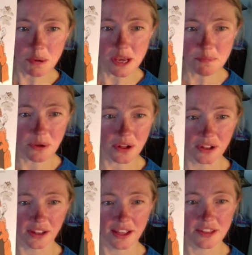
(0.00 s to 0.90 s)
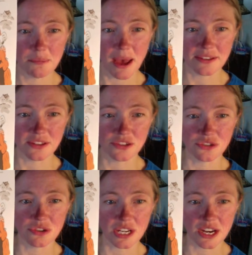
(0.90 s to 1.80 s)
people!" The peasants
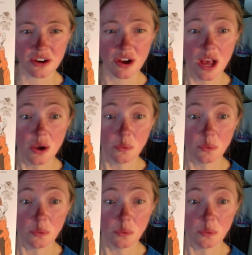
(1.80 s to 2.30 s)
drew near.